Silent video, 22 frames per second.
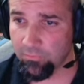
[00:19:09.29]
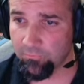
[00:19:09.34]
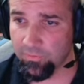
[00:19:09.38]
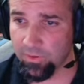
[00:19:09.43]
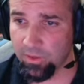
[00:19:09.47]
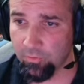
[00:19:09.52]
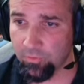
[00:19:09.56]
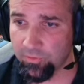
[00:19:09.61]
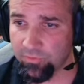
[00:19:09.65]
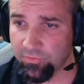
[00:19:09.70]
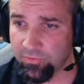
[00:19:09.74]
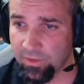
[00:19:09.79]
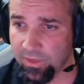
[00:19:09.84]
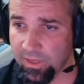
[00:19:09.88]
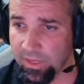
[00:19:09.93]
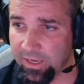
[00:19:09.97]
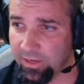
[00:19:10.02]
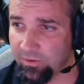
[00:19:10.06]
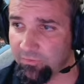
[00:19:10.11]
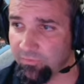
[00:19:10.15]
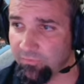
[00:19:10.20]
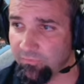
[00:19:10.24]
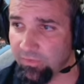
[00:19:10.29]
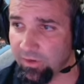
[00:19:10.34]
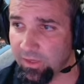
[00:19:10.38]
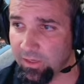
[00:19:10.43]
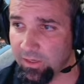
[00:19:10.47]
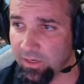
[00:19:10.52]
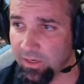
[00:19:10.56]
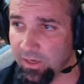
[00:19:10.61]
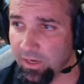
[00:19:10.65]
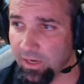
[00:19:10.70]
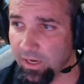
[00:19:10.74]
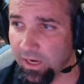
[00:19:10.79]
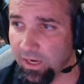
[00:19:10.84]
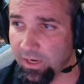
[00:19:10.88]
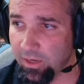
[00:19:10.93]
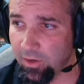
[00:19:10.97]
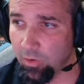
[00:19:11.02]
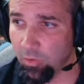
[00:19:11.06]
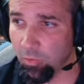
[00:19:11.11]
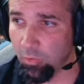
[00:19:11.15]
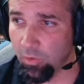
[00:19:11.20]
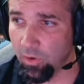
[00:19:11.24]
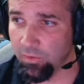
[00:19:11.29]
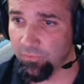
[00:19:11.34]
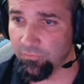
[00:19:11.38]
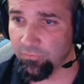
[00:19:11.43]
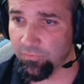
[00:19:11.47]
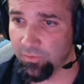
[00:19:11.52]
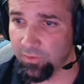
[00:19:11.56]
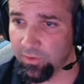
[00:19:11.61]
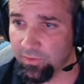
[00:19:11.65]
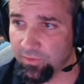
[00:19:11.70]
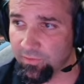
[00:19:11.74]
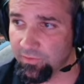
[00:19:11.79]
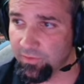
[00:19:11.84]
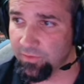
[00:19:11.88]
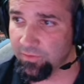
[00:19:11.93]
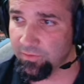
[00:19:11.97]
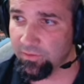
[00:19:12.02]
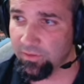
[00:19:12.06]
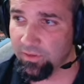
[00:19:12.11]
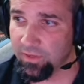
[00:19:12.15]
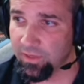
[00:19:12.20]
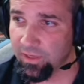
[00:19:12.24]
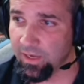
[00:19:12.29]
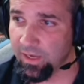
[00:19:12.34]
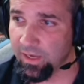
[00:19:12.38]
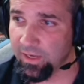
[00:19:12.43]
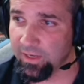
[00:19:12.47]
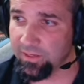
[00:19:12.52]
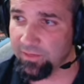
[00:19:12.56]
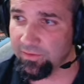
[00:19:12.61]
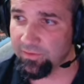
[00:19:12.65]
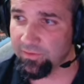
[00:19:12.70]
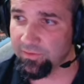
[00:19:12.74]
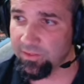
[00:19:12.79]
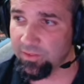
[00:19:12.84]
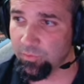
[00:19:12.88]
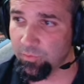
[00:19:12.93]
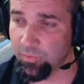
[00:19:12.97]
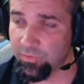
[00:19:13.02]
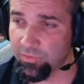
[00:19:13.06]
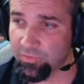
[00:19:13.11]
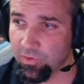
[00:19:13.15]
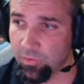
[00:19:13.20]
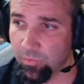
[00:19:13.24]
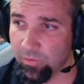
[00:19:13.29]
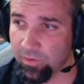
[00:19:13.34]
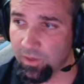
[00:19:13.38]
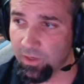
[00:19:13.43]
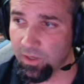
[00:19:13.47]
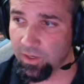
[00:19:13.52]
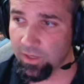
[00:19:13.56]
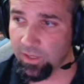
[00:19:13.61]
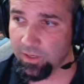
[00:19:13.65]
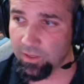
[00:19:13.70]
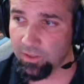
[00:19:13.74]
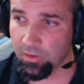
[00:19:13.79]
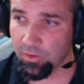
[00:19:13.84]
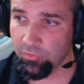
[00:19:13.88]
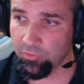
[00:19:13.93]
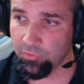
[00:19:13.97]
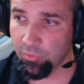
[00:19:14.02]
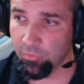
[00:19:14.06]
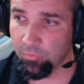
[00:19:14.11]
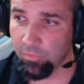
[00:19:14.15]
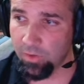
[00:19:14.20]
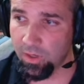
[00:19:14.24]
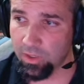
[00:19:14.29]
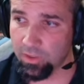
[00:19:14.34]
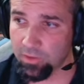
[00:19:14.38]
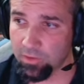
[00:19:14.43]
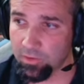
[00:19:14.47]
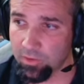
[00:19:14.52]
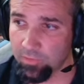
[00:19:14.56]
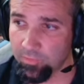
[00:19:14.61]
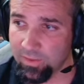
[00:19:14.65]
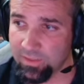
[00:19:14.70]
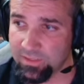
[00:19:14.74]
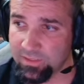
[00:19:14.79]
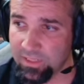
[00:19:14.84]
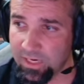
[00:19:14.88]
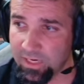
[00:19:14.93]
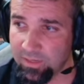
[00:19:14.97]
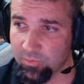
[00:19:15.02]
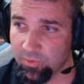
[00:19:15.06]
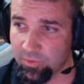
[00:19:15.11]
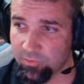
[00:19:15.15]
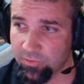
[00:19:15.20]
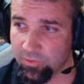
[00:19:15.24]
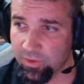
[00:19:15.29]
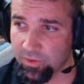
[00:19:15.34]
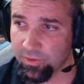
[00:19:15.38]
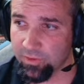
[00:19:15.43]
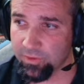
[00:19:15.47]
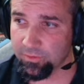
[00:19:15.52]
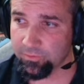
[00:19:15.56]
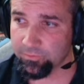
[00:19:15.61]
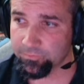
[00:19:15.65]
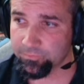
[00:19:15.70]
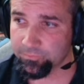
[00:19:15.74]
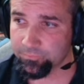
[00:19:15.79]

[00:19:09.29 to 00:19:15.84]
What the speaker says: If I was to activate IO1, for instance, I can see what's going on. I can also monitor my timers on here.